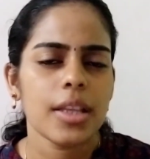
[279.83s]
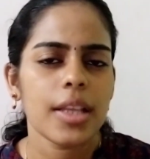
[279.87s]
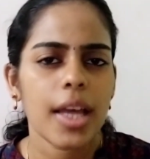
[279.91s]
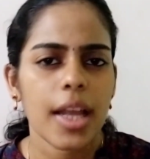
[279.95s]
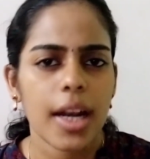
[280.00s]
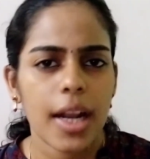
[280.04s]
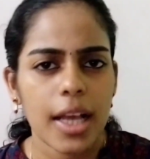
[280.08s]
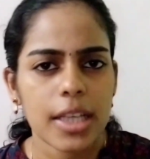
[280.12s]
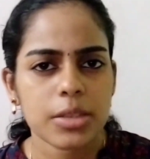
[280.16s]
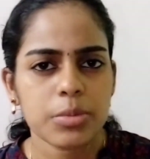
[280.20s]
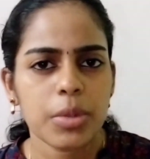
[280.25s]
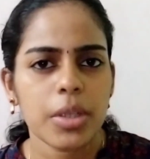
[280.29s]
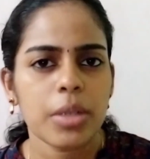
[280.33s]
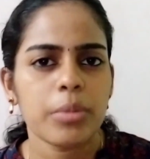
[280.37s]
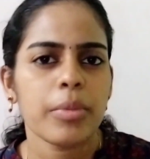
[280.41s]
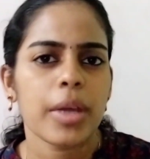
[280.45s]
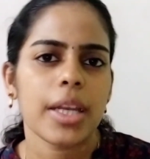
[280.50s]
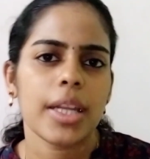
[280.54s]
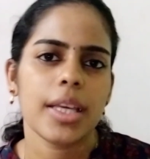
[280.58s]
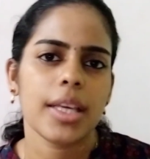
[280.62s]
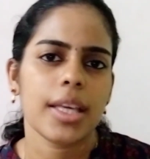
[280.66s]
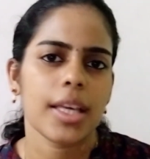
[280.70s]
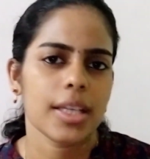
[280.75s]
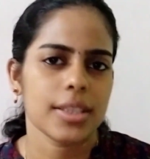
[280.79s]
There has been
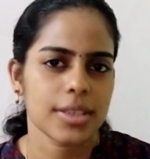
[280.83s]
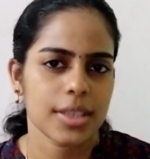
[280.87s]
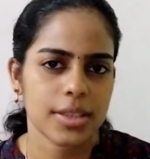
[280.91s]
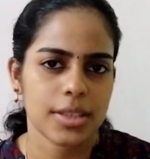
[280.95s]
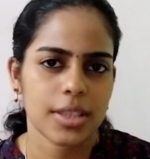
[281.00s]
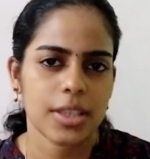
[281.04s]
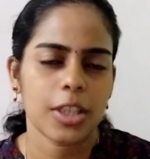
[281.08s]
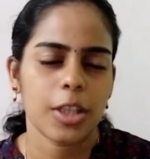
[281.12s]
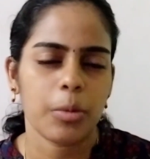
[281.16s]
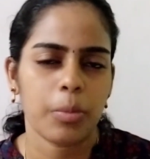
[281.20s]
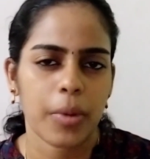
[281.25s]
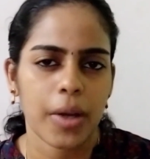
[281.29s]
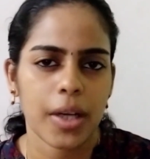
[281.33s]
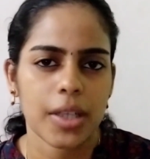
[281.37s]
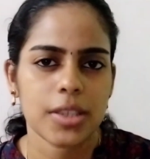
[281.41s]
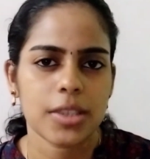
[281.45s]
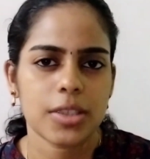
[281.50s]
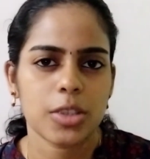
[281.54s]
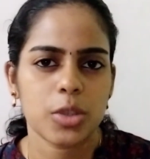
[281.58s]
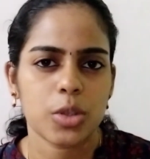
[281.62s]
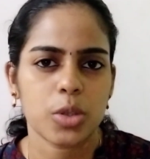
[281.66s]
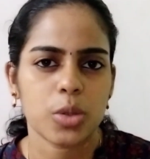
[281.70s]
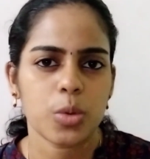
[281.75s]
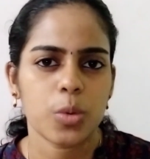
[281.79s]
many cases in the
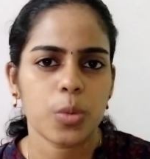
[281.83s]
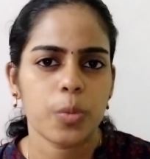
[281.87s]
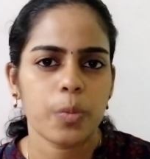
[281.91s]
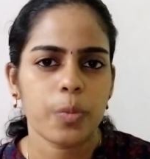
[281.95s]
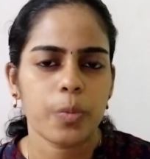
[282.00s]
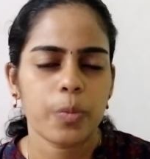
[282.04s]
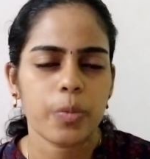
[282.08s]
past too.